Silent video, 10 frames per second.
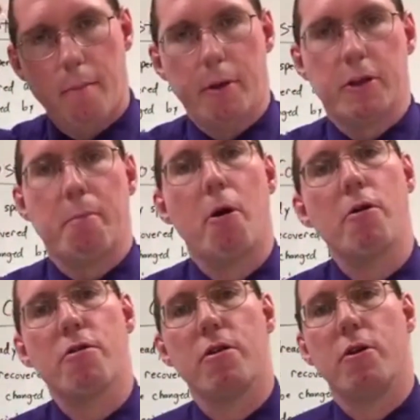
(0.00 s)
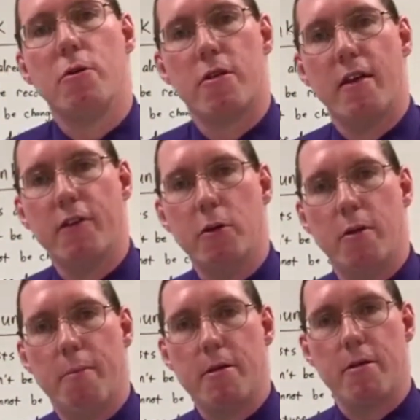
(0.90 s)
but the person who's giving you
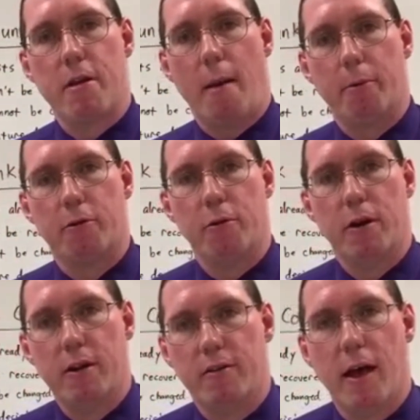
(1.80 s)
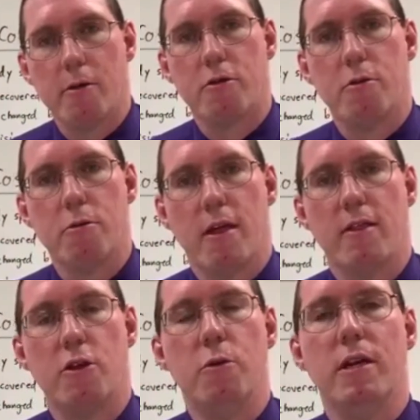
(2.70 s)
the business opportunity tells you
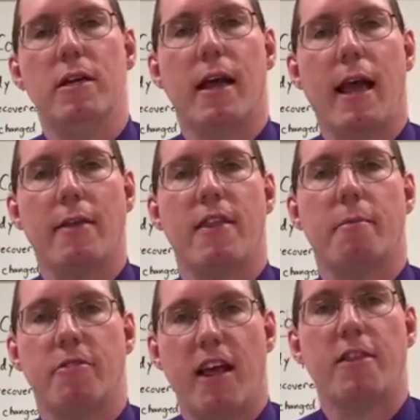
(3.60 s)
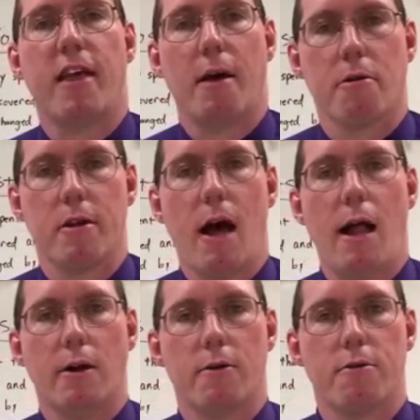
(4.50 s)
that you need to hand them
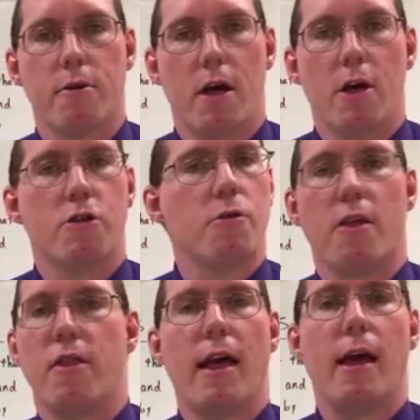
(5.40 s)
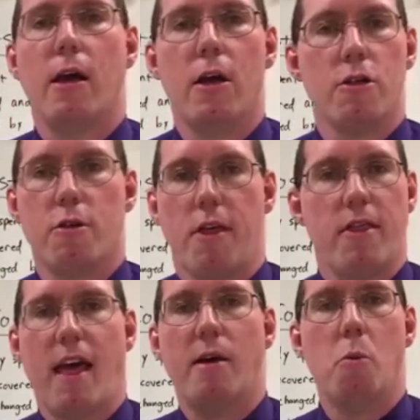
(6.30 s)
$10,000 so
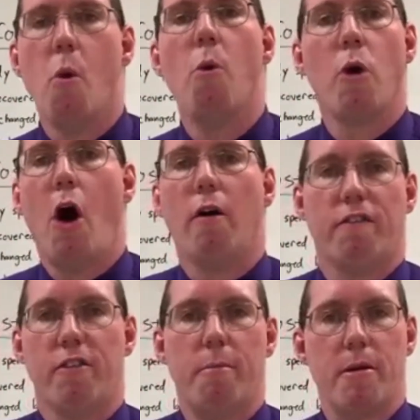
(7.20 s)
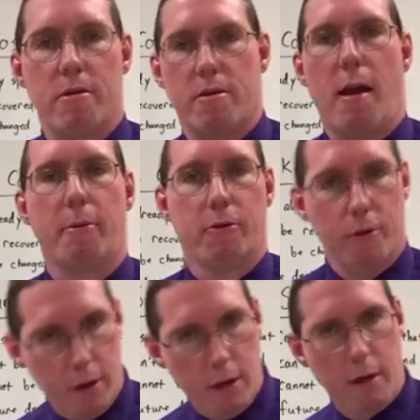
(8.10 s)
that they won't offer the business
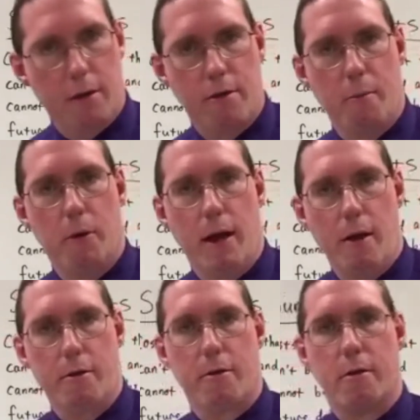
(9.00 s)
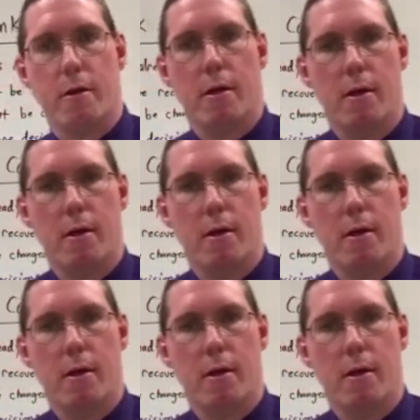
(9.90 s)
opportunity to someone else.